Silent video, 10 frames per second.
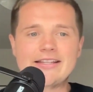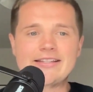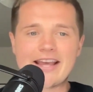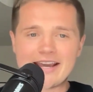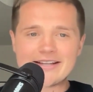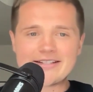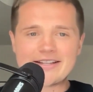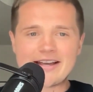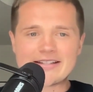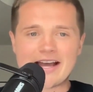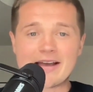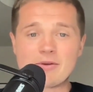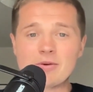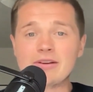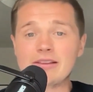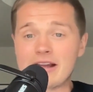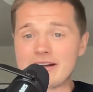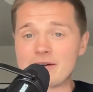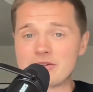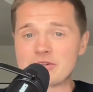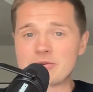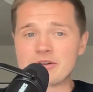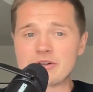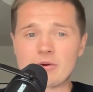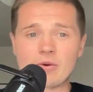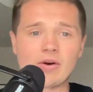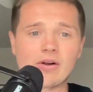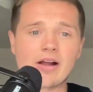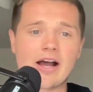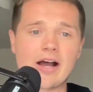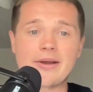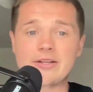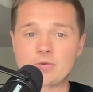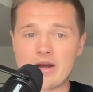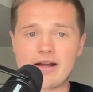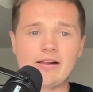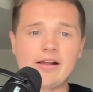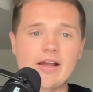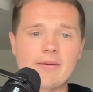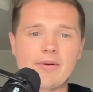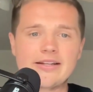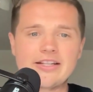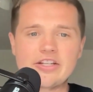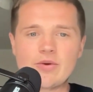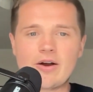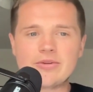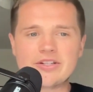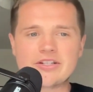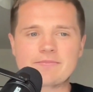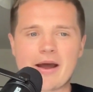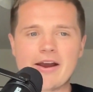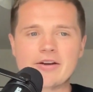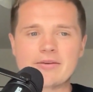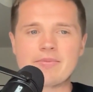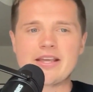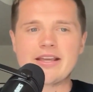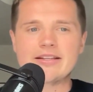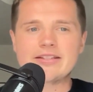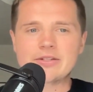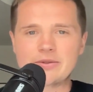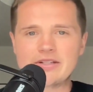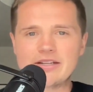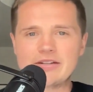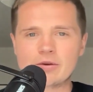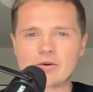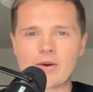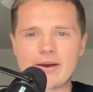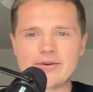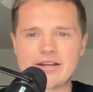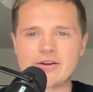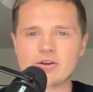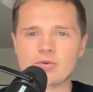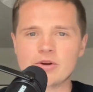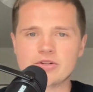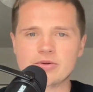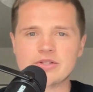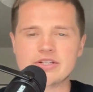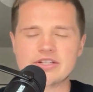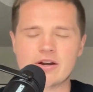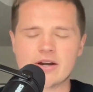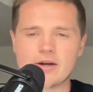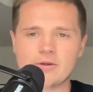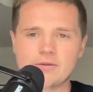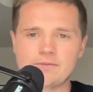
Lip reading: Take us to that time. You were in London, which is really cool as well. But did you always aspire to be a consultant, or why was that your career choice to start out?